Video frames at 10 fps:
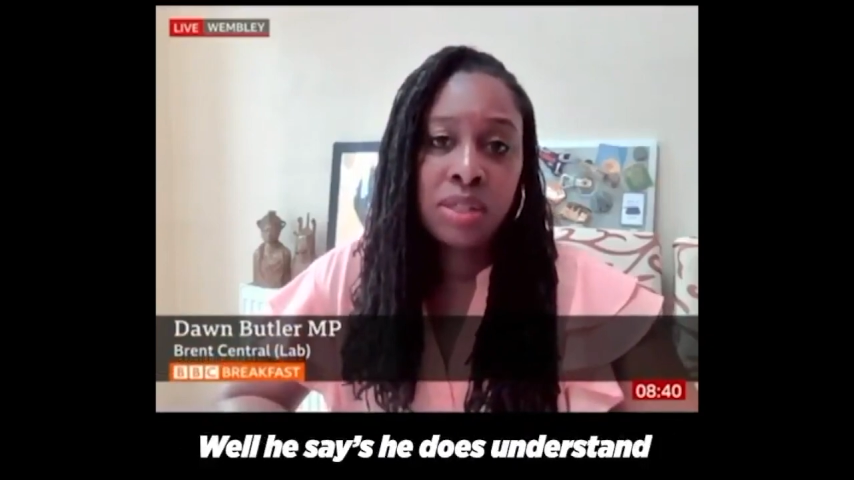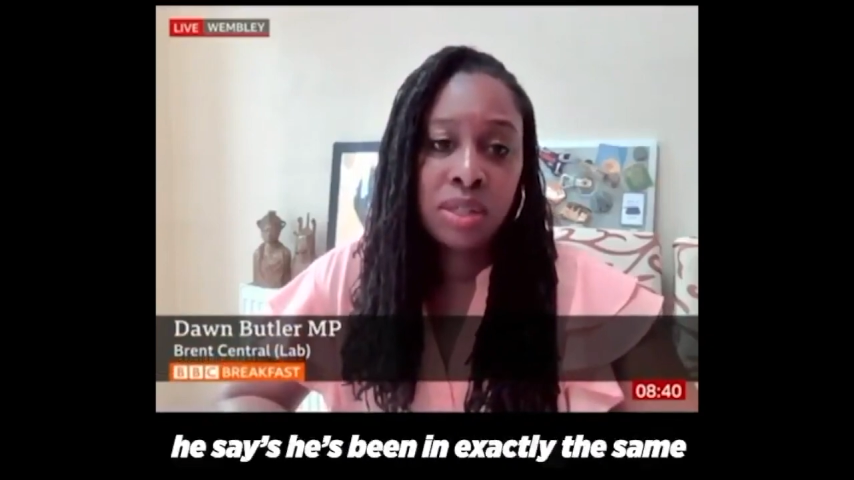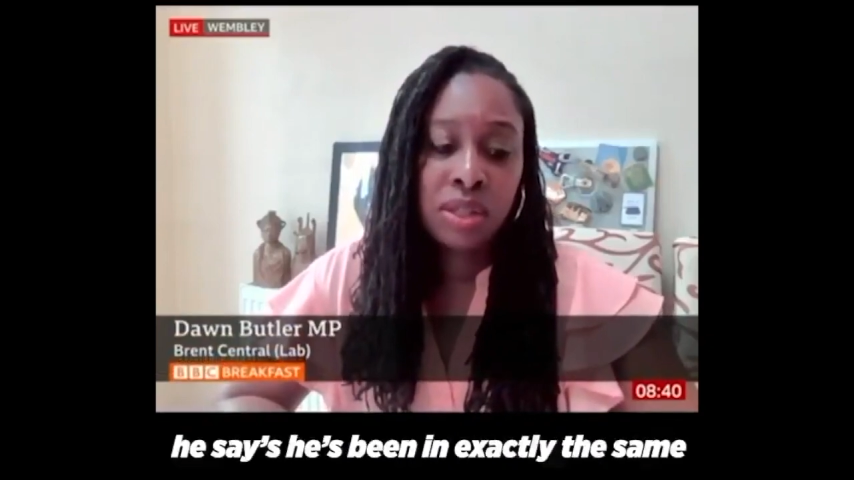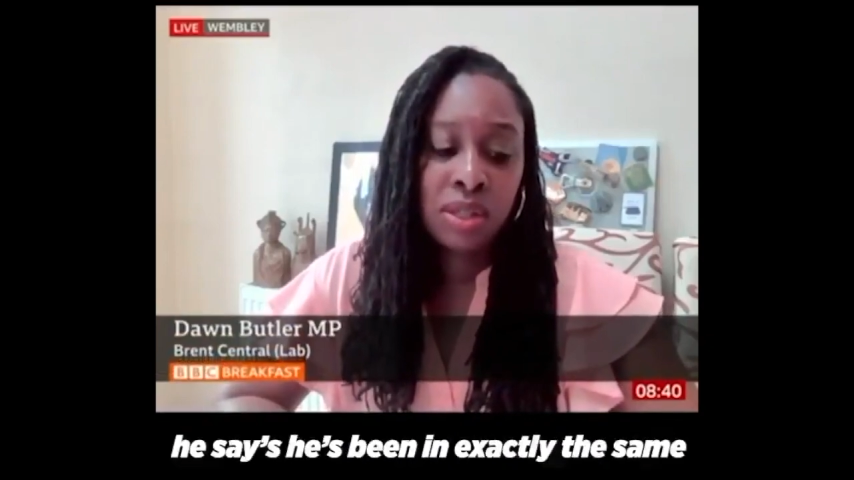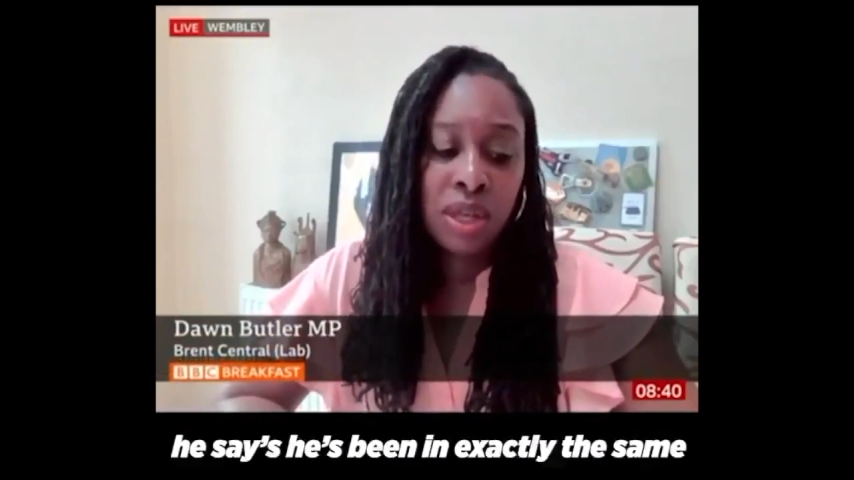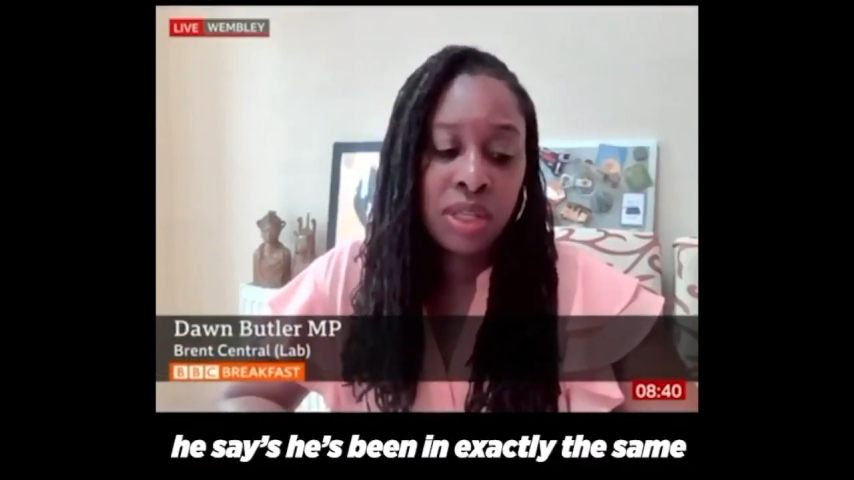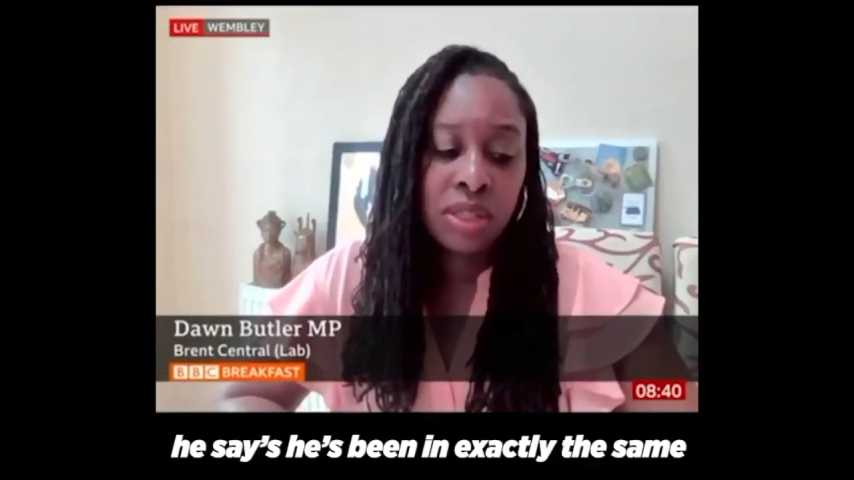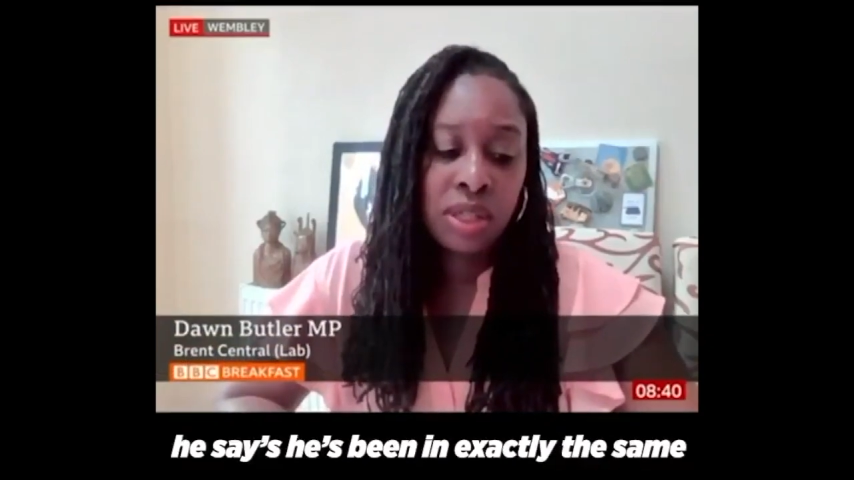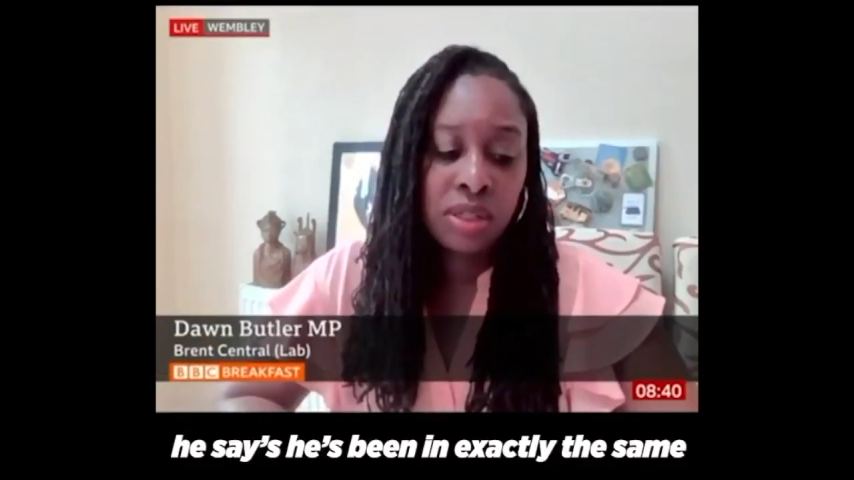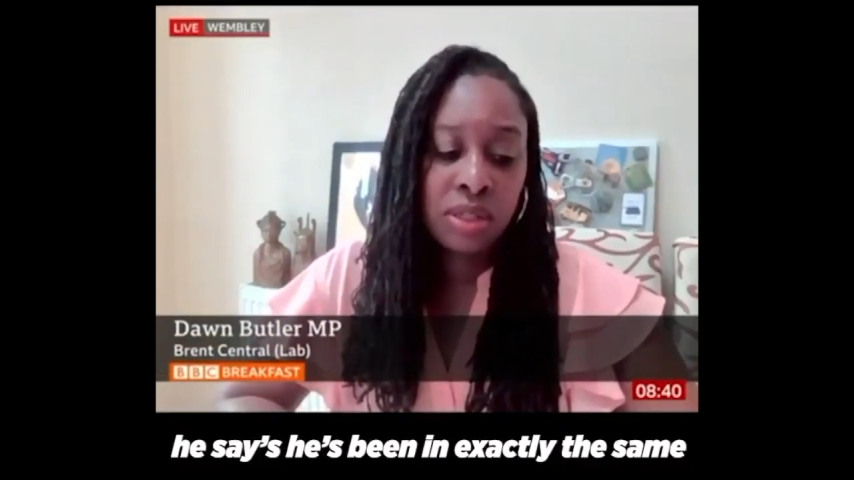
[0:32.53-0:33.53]
He says he's been
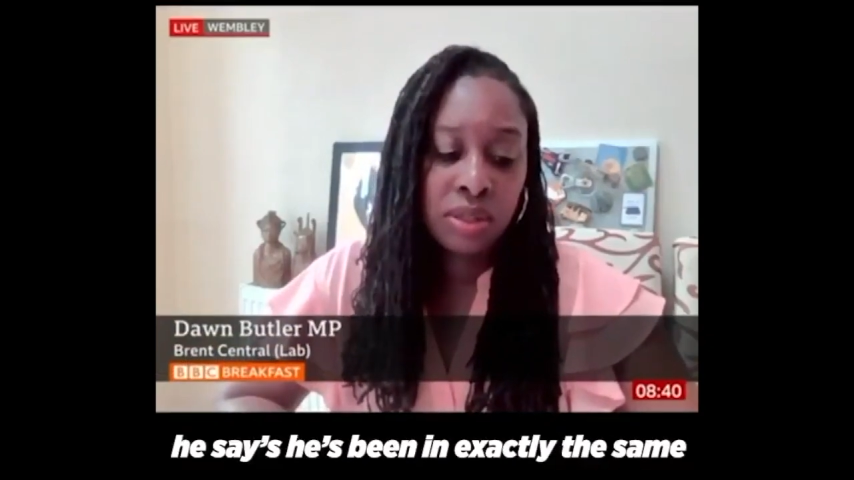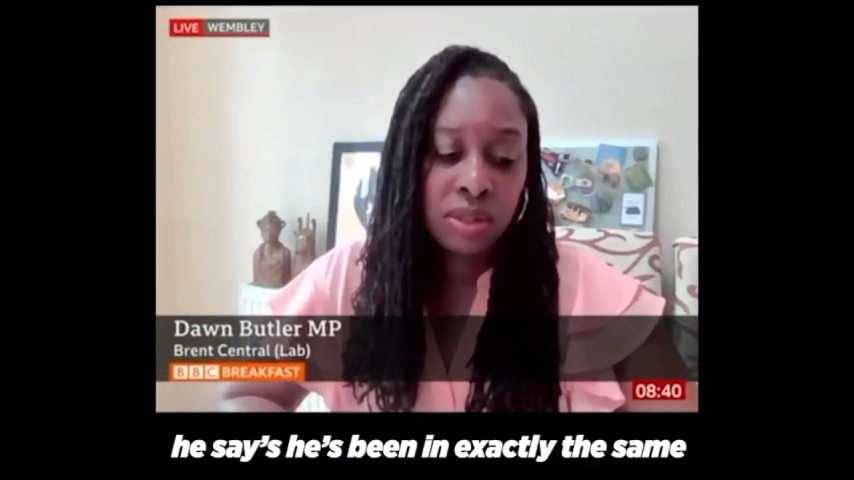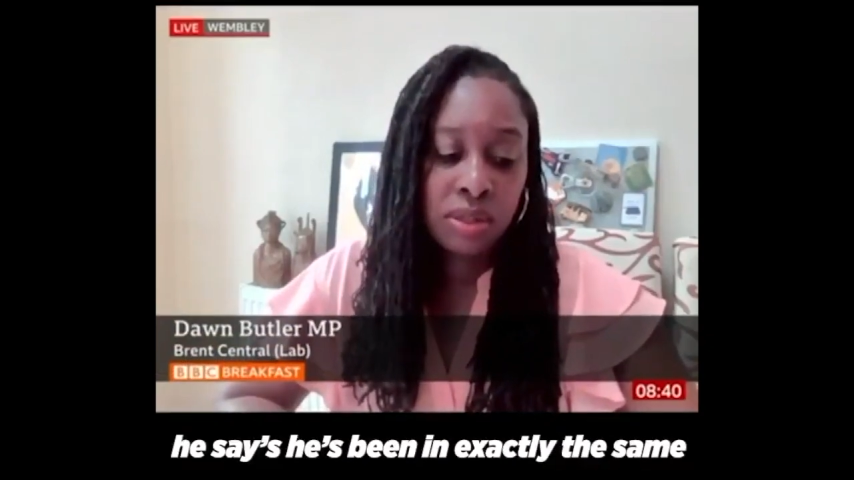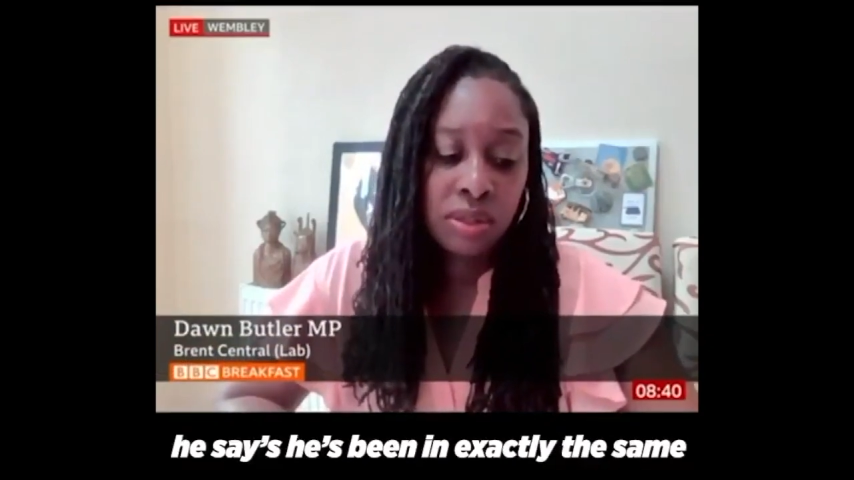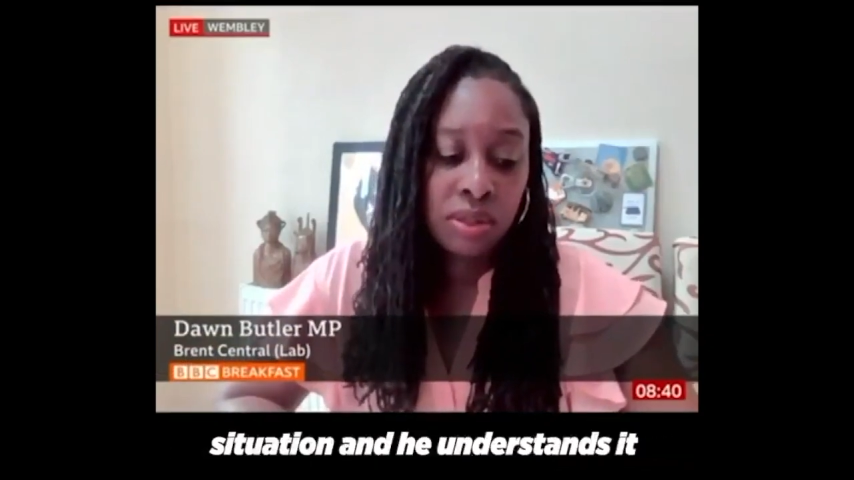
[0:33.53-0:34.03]
in exactly the same